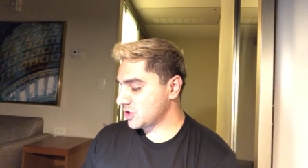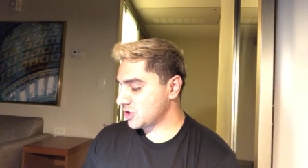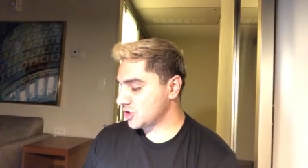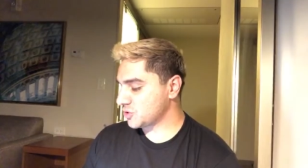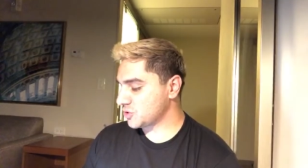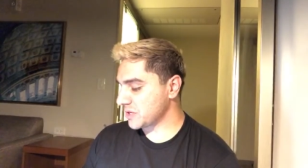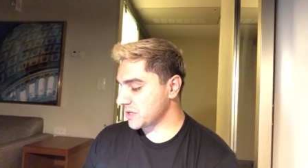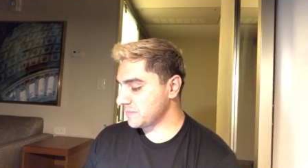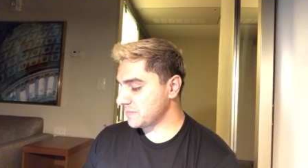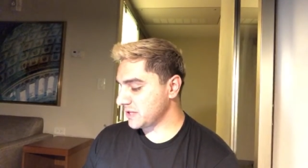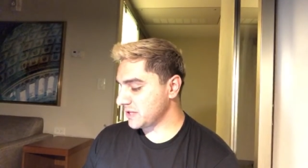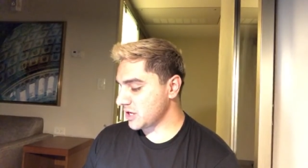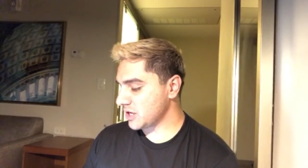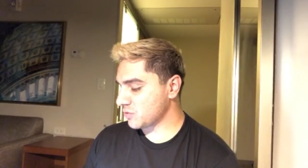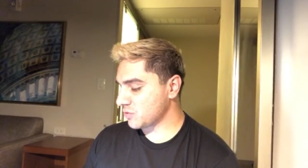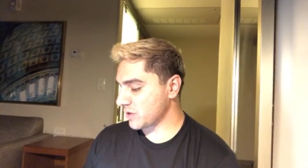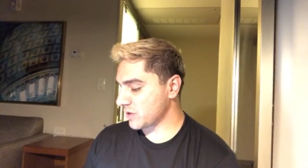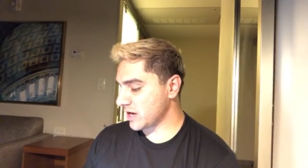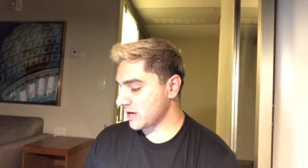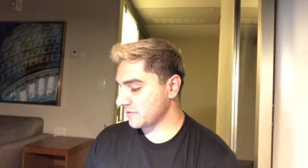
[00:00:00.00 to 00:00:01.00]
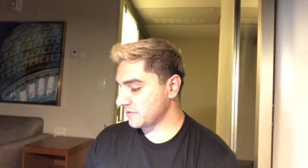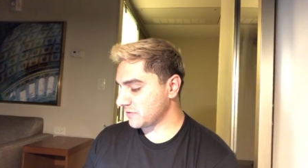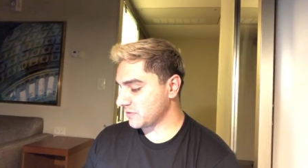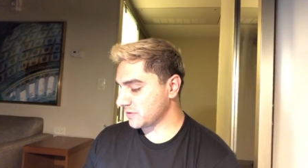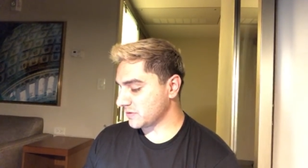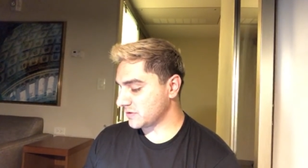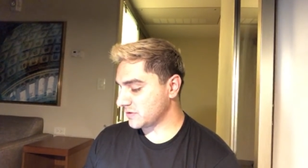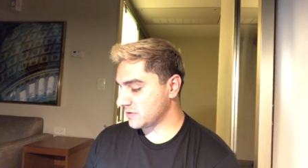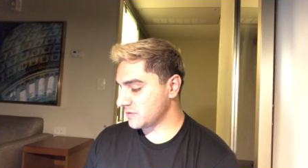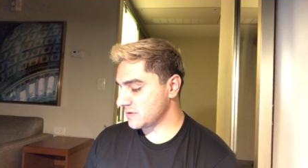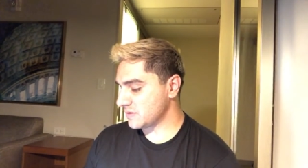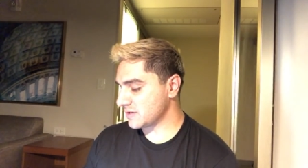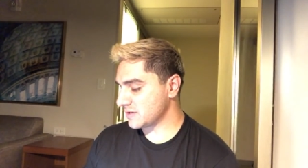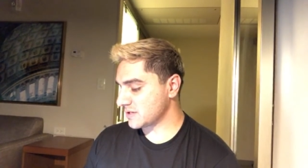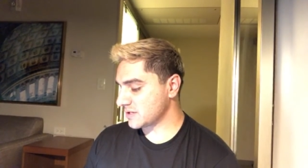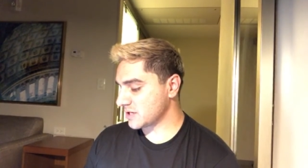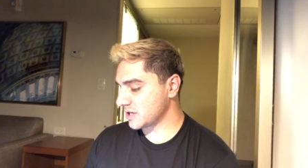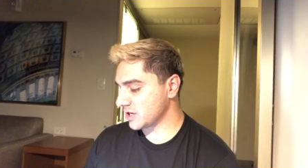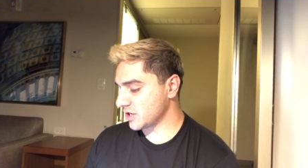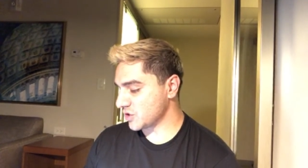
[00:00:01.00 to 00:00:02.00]
I am extremely
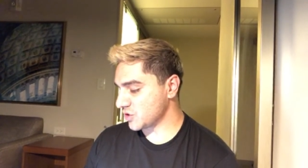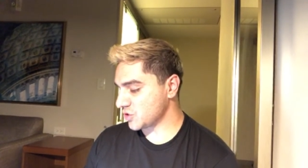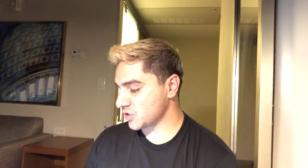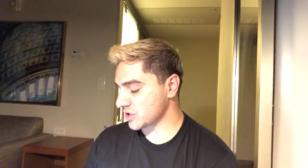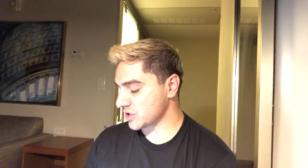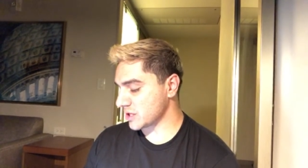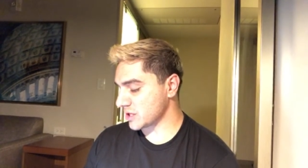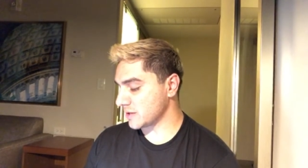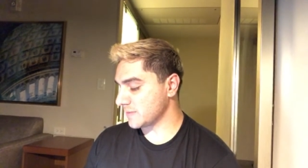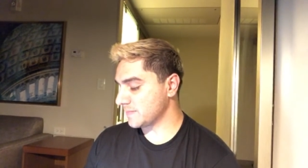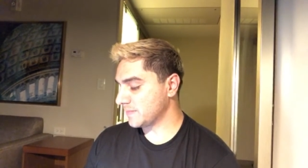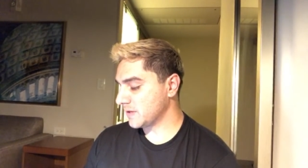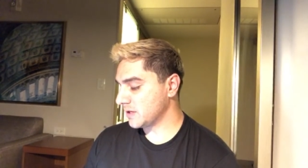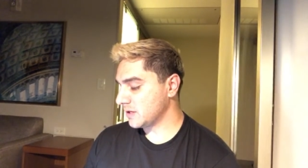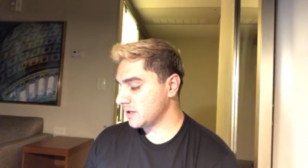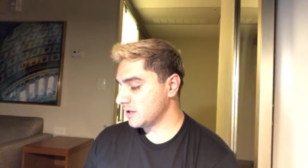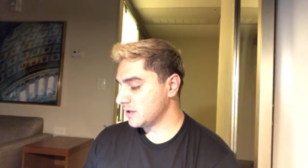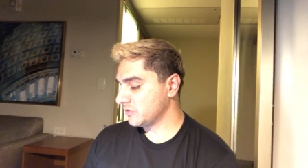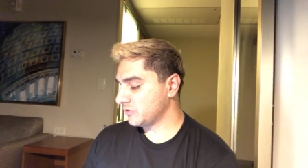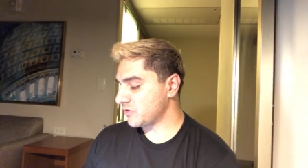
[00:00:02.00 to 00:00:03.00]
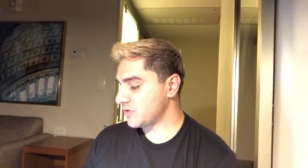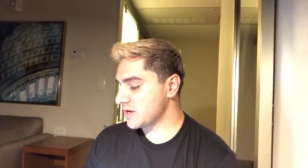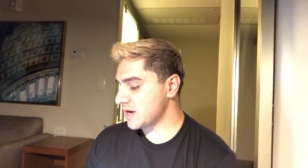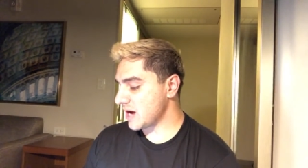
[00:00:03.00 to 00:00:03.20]
grateful to this country